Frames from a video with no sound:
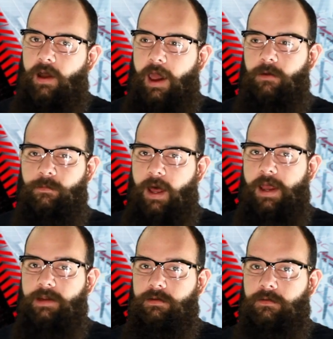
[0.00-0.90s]
I don't
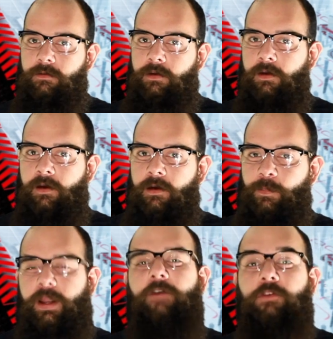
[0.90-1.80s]
mind.
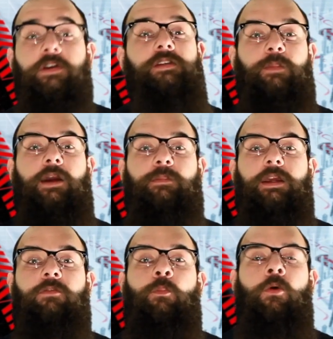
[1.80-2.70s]
But I feel he's going to make him
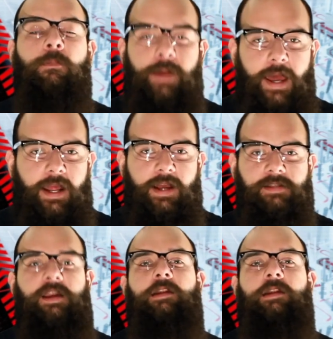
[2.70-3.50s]
even more badass.